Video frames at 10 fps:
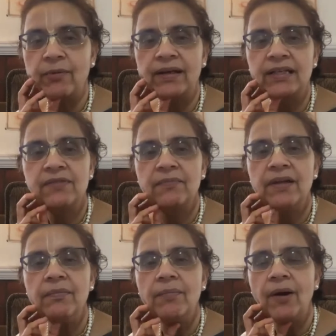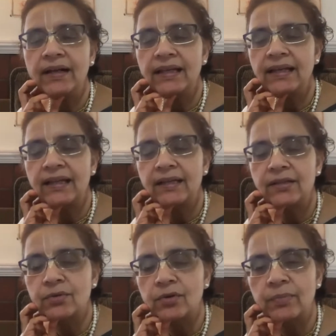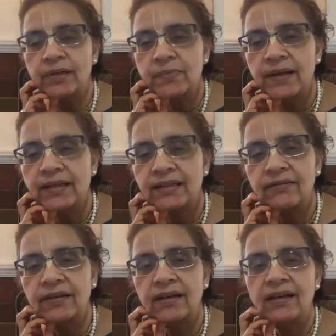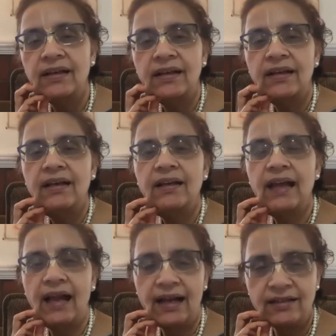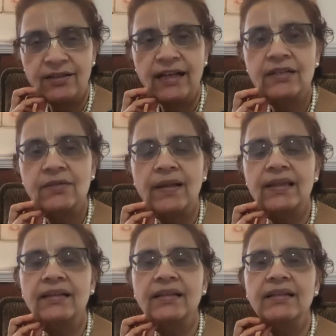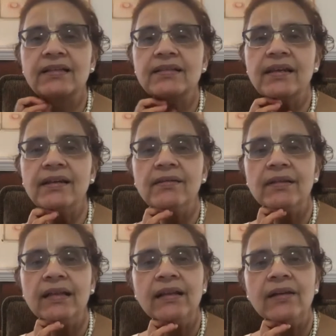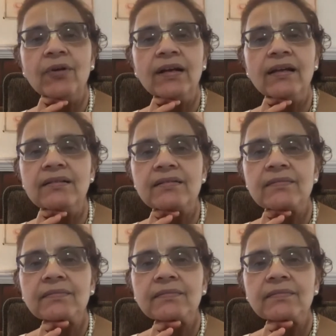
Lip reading: One is from the body and the soul perspective. Yeah, so that is one thing that they're saying. And then what else?